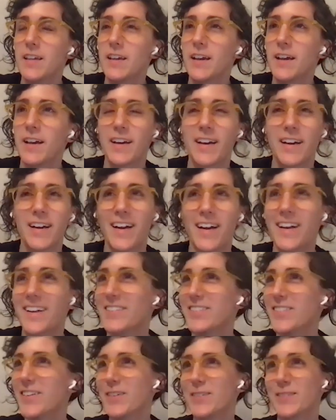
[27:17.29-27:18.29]
I
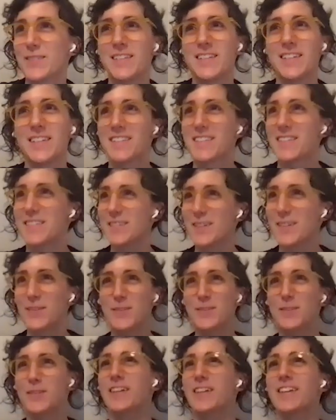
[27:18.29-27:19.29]
don't know. See, it's so
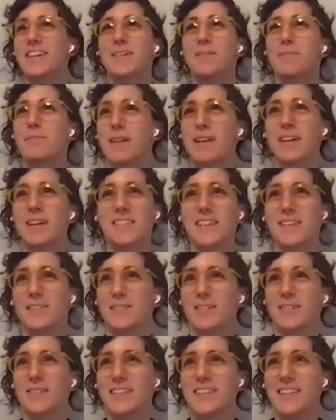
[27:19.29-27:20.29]
tricky because I
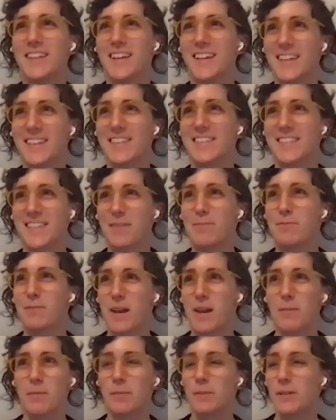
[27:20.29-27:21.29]
really like at the same
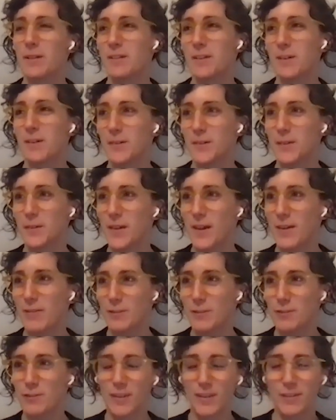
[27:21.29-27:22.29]
time, I'm like, no, you don't have
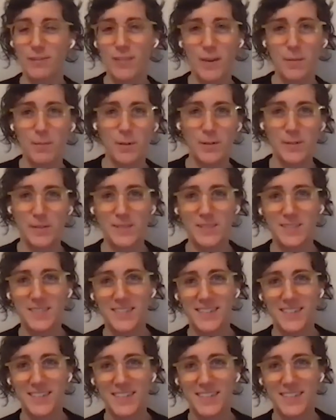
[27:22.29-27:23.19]
to forgive that person.